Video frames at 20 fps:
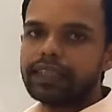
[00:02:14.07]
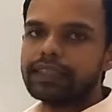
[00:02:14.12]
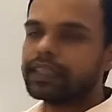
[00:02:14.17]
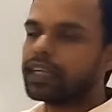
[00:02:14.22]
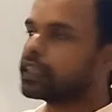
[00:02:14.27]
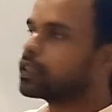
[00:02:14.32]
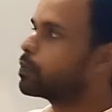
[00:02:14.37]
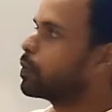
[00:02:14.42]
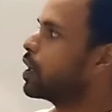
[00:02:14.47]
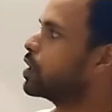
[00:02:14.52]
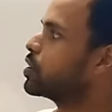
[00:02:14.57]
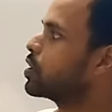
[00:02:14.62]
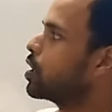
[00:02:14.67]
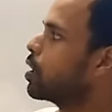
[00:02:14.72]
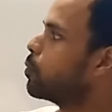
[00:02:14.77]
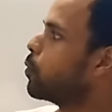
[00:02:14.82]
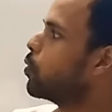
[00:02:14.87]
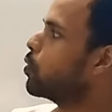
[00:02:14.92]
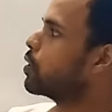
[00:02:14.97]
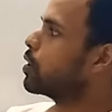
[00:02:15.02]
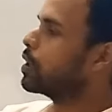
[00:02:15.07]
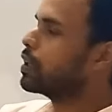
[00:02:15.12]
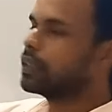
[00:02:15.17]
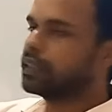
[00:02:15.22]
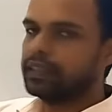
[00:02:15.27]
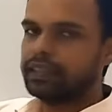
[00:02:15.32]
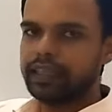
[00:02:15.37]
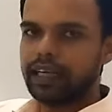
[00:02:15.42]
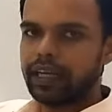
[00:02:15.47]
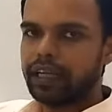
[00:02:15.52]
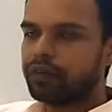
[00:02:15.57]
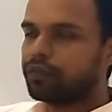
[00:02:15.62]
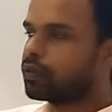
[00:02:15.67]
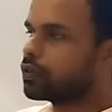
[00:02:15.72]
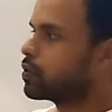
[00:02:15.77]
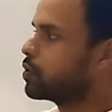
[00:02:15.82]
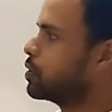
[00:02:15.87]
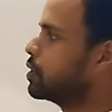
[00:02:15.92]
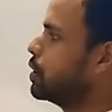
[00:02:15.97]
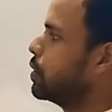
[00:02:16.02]
series expansion about z
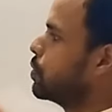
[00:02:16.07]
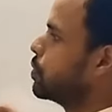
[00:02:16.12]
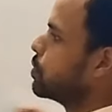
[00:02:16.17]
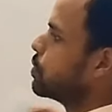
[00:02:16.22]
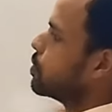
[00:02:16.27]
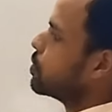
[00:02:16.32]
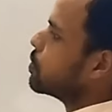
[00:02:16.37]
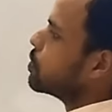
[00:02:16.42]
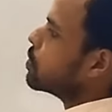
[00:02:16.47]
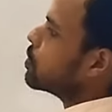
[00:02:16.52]
equals to 0,